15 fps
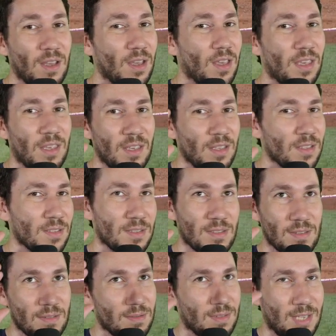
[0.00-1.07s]
he is
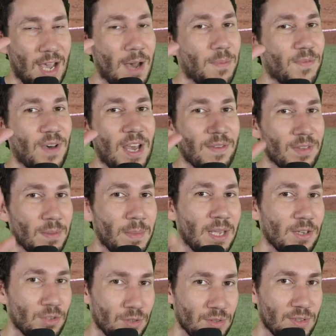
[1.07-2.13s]
top five in the
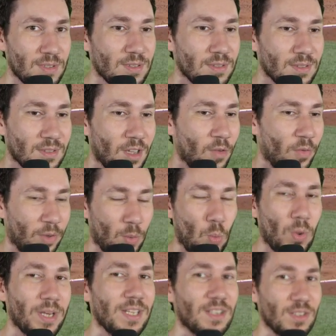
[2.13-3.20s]
majors of like
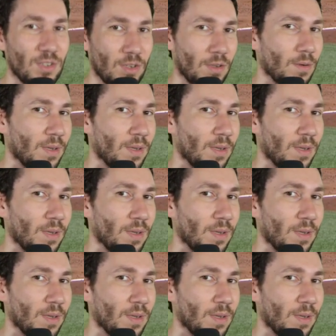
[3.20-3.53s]
what he can do.